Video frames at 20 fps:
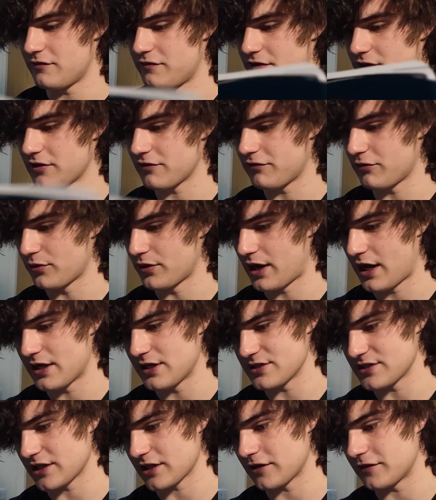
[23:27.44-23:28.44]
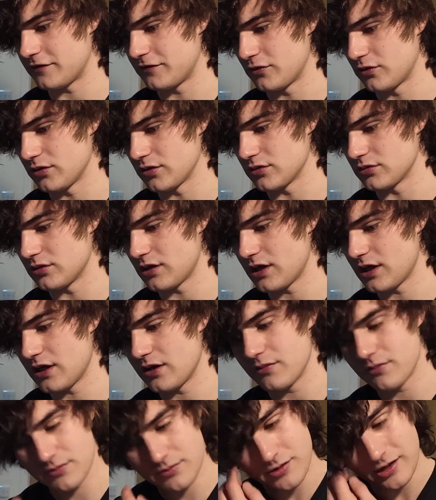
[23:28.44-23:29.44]
Figure 4.9 is like a full,
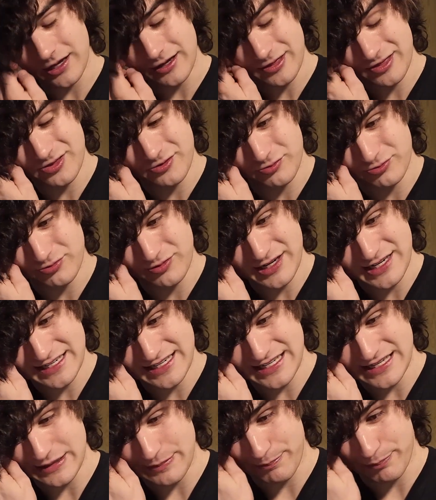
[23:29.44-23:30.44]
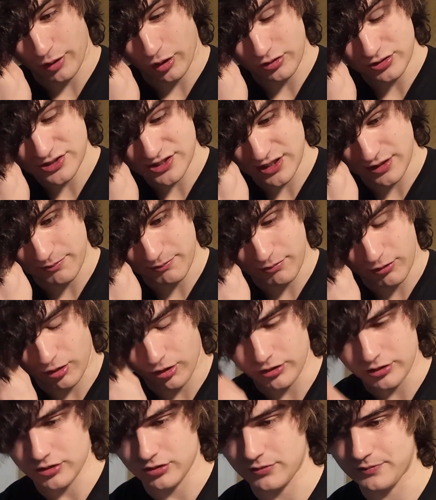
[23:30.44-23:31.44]
like 3D boxed up
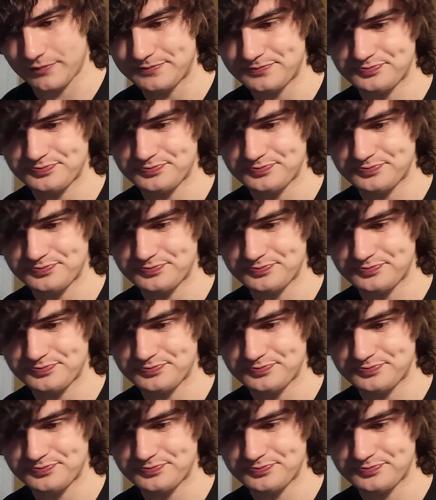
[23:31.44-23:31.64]
model.